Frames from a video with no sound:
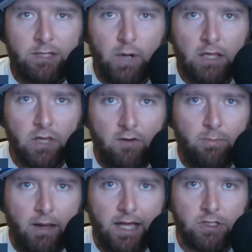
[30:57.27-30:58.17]
That's what I
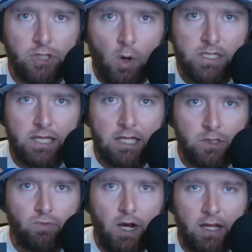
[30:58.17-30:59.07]
love about that show is
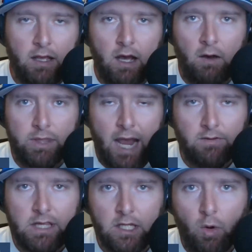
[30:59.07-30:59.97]
it gets you ready
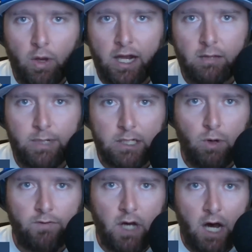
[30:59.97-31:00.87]
with everything going on in the
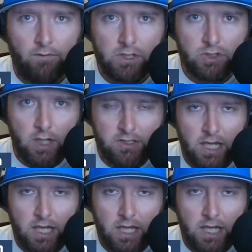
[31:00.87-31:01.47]
Big 12 Conference.